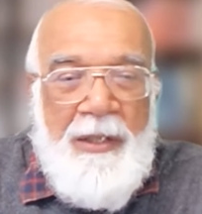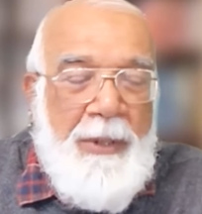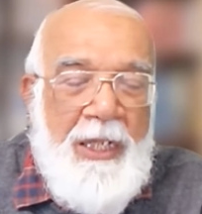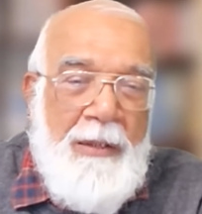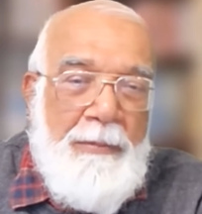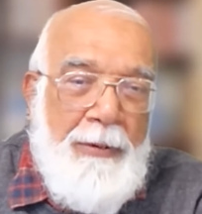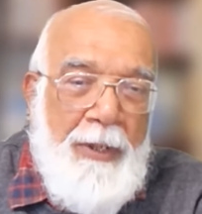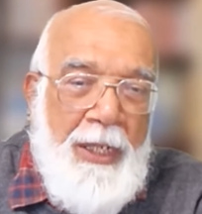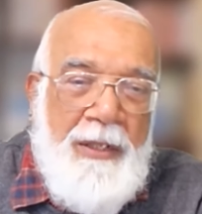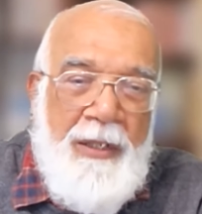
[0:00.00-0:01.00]
there be
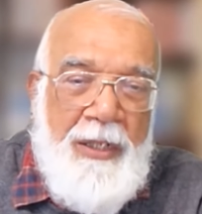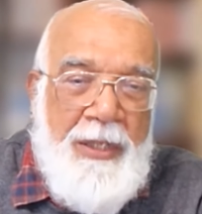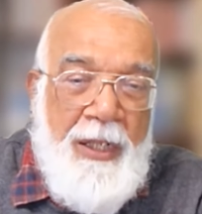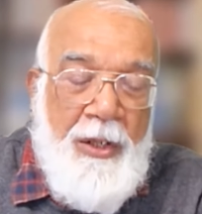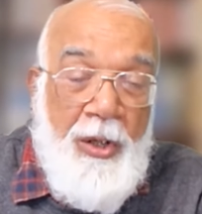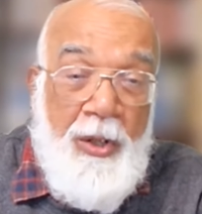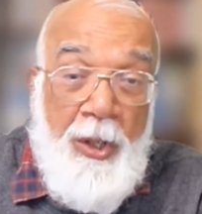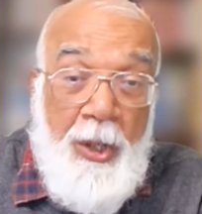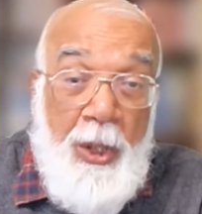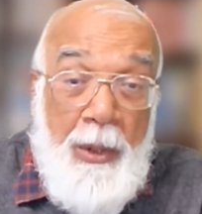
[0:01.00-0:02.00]
completeness in
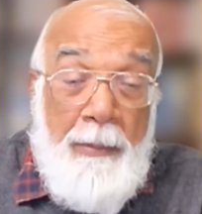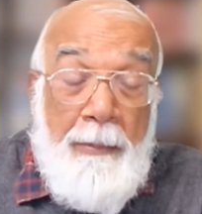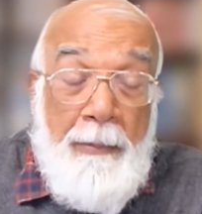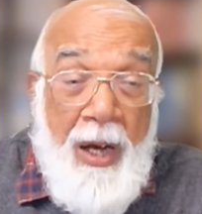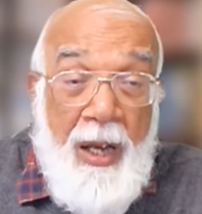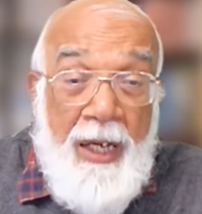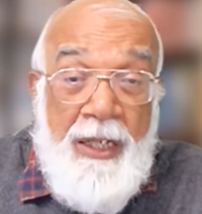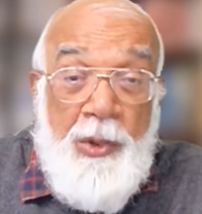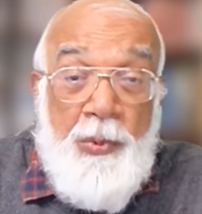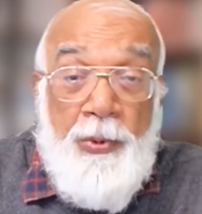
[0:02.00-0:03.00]
all. Mind